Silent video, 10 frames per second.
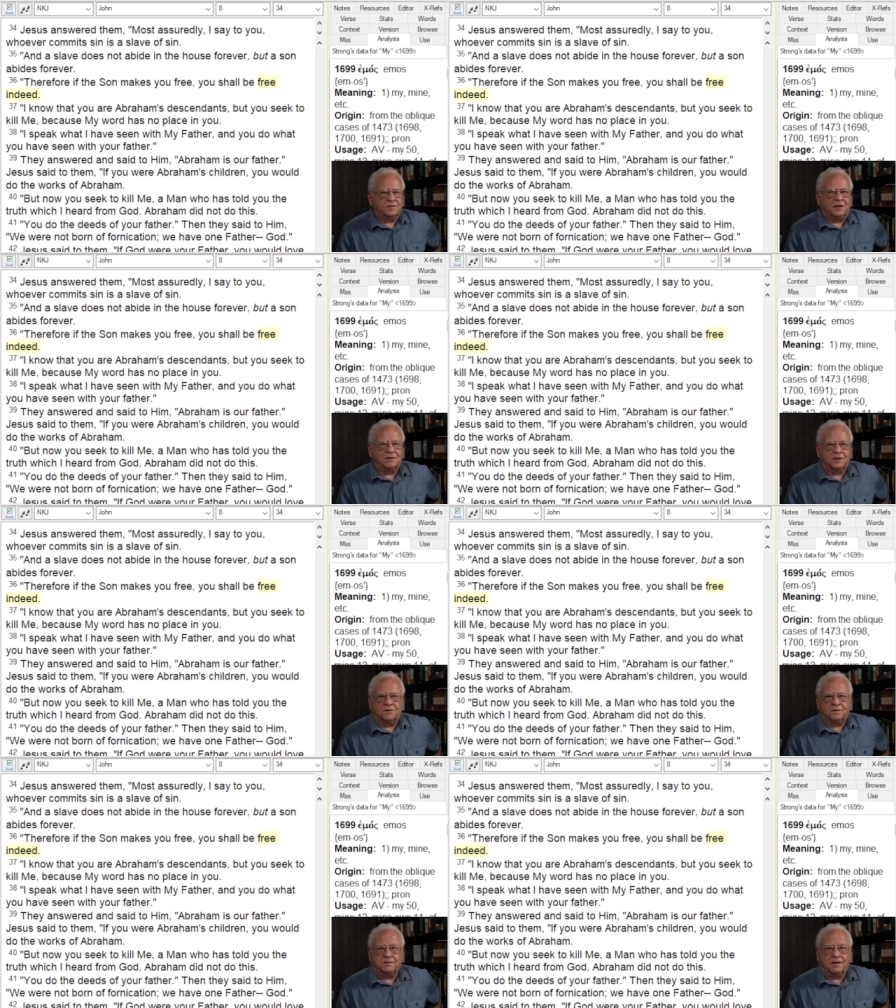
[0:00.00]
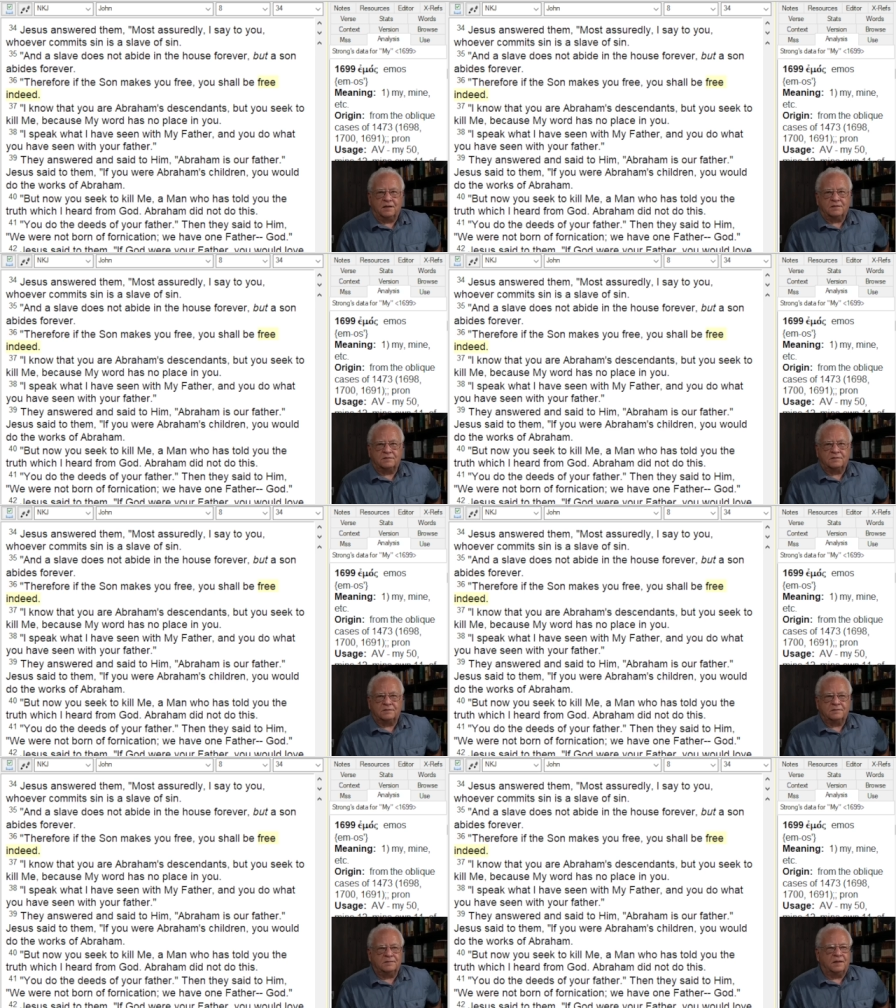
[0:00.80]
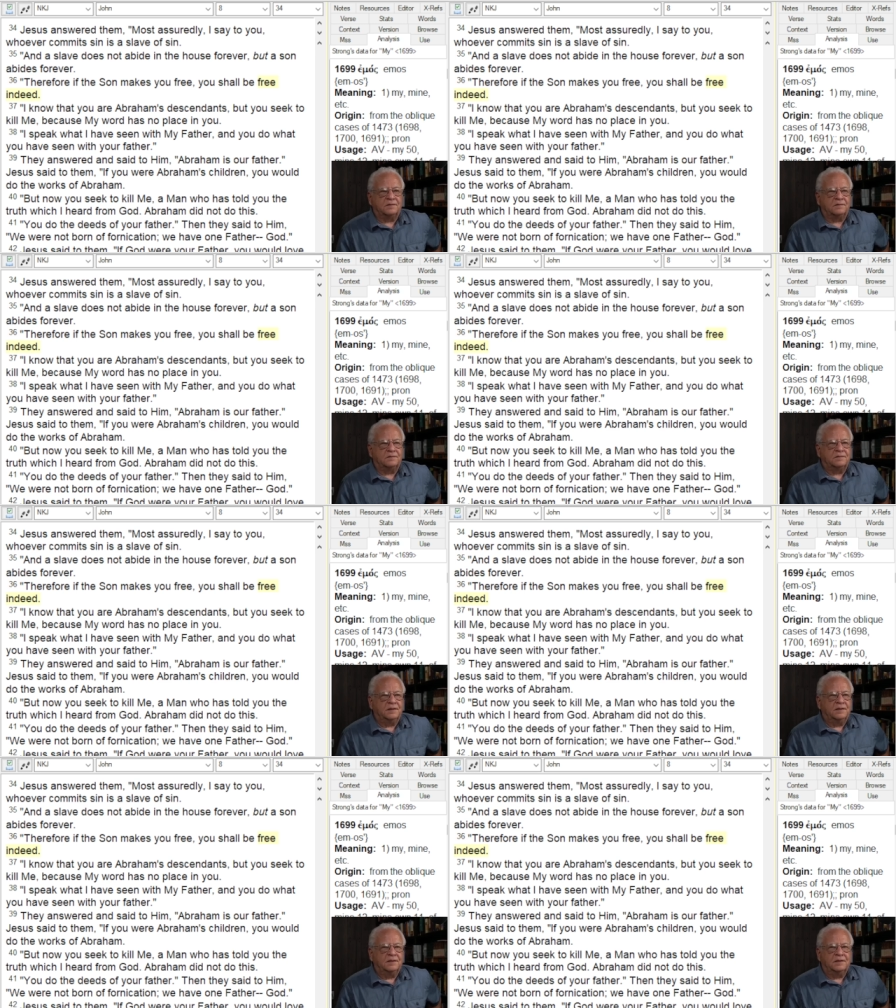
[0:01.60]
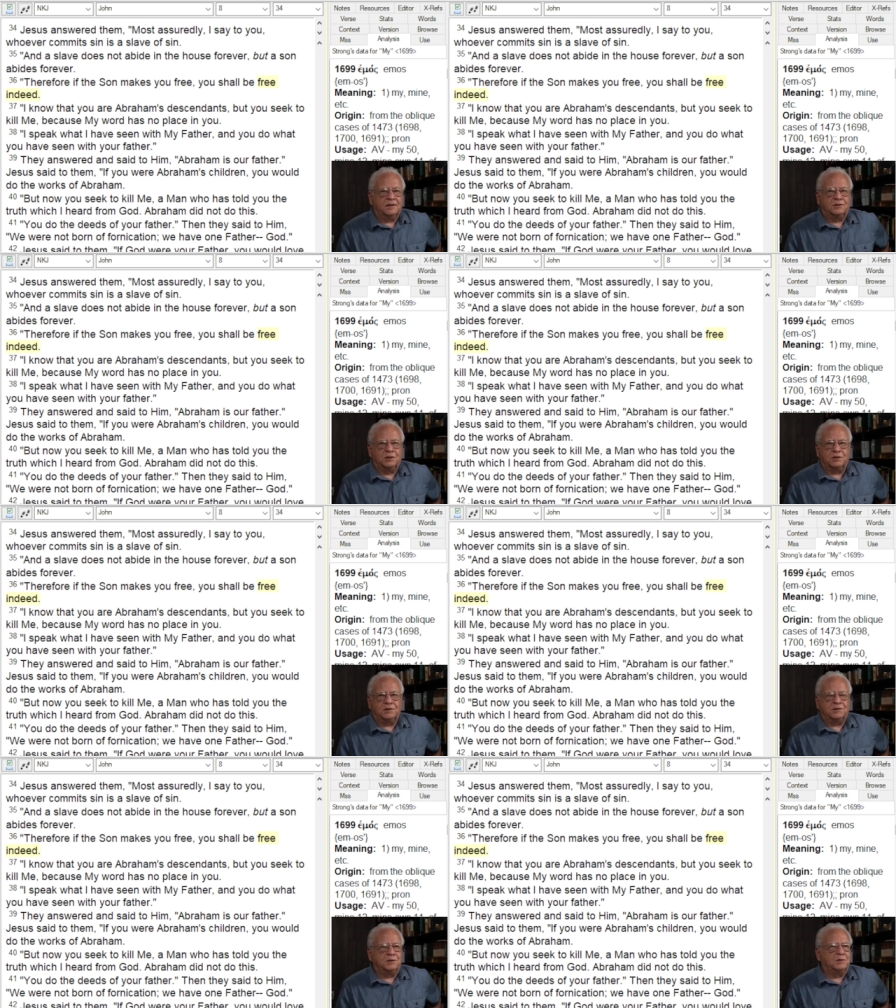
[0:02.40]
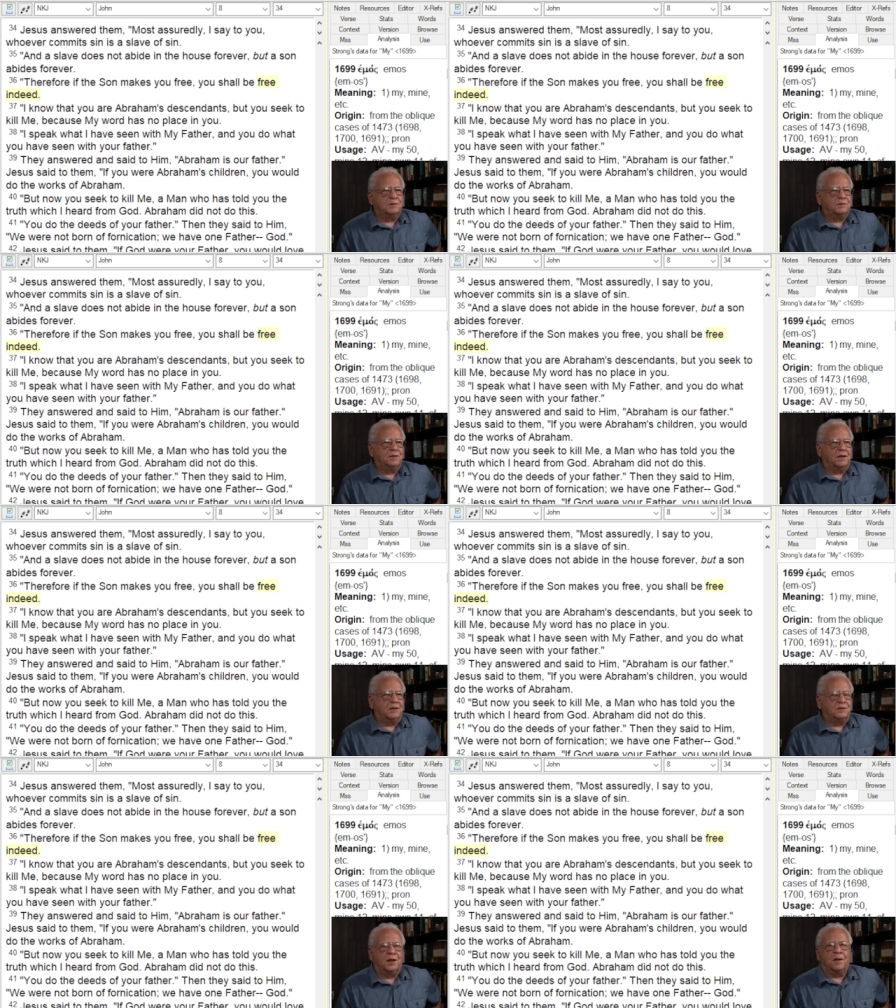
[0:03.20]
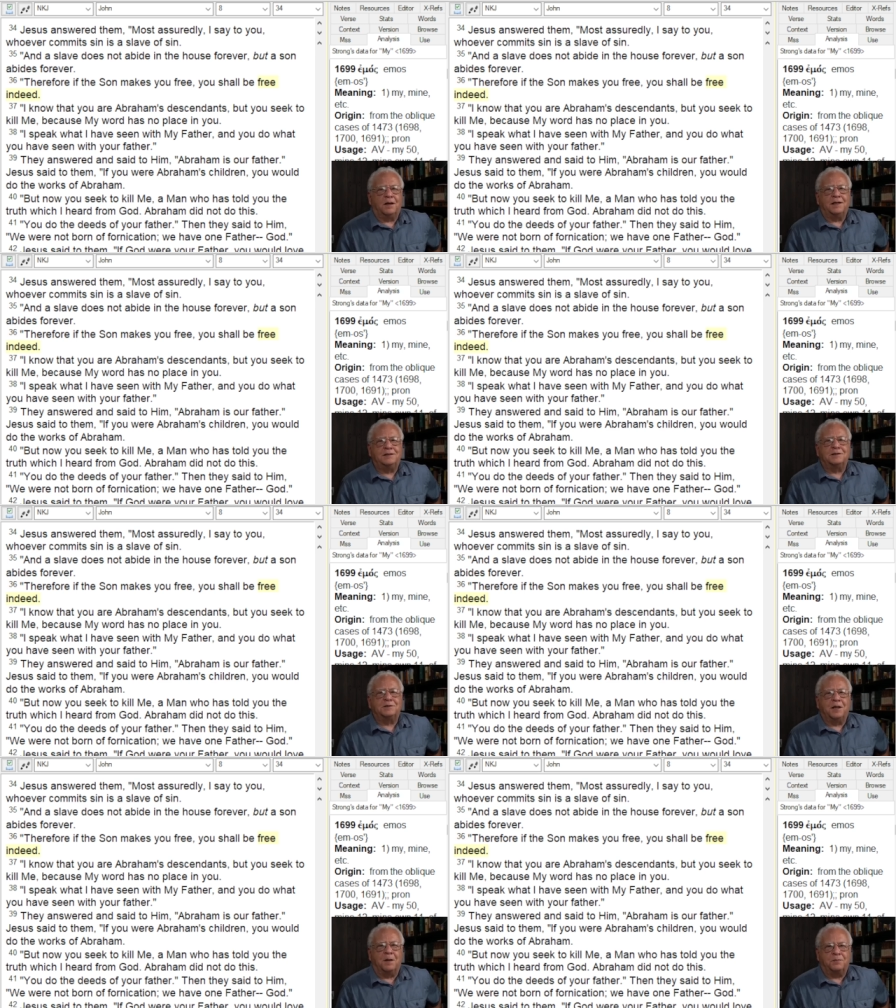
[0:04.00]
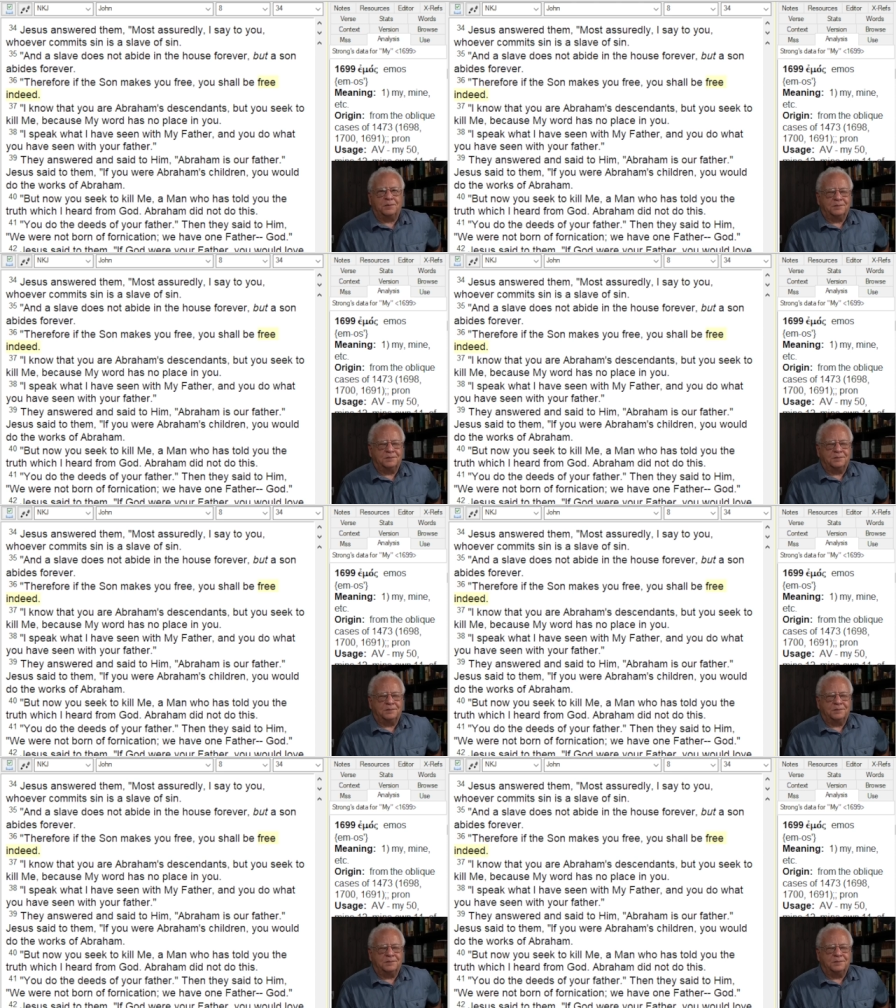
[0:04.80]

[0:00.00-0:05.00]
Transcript: not the owner of the house, not it's just, he's just uh, temp, uh, he's a temp.